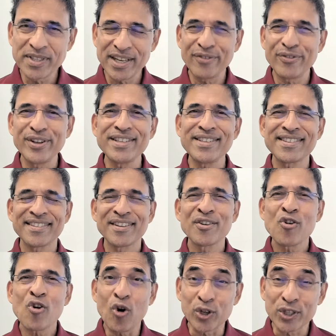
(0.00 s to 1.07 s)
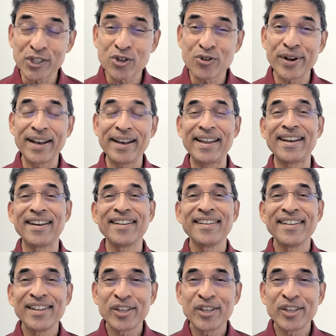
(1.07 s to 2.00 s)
series, Australia,